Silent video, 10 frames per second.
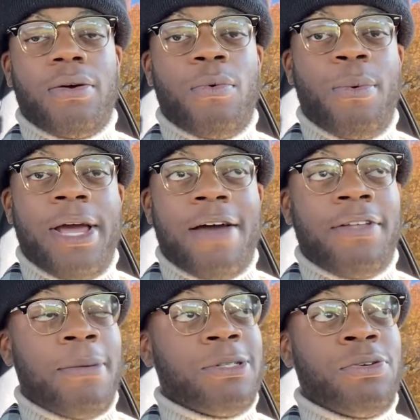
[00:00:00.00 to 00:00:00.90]
when we have
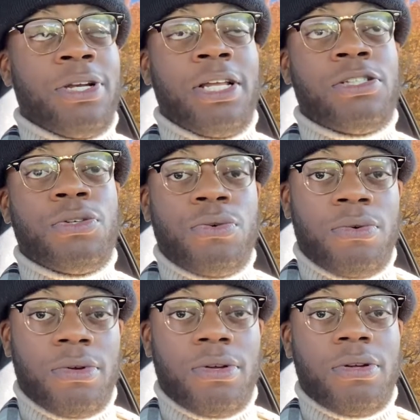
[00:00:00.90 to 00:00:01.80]
the opportunity to,
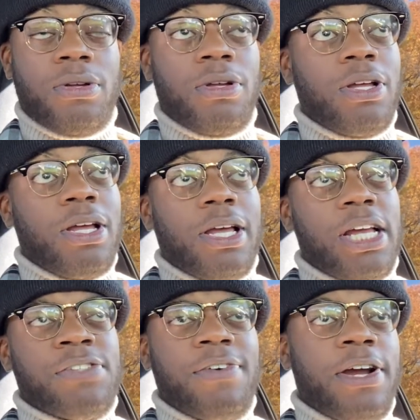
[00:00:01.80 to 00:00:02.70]

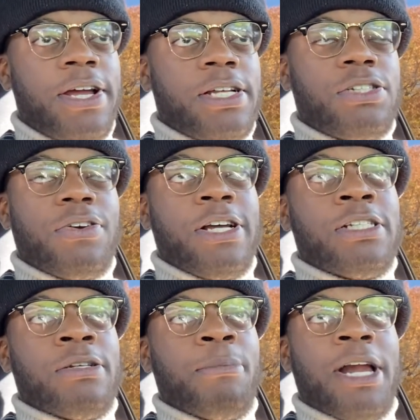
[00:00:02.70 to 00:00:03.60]
it's very
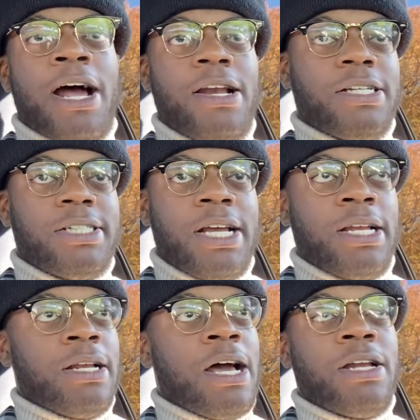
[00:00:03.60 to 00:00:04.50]
interesting. But I
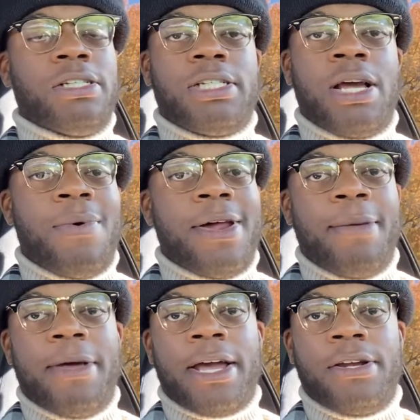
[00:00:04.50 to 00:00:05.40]
understand. I understand why they're
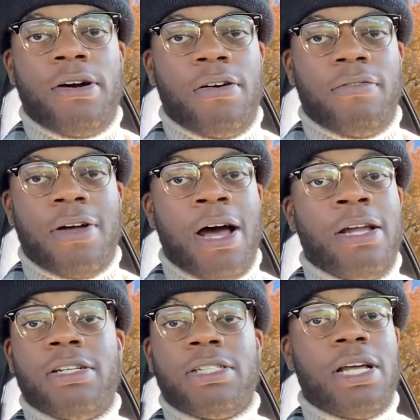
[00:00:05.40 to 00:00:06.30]
backing off. I
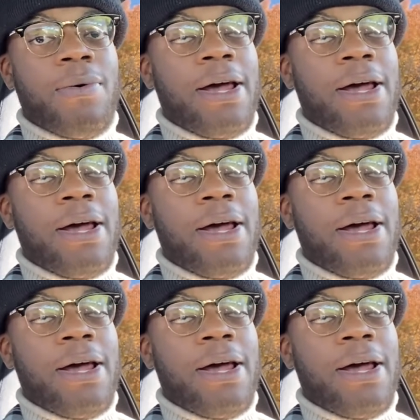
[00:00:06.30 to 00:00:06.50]
understand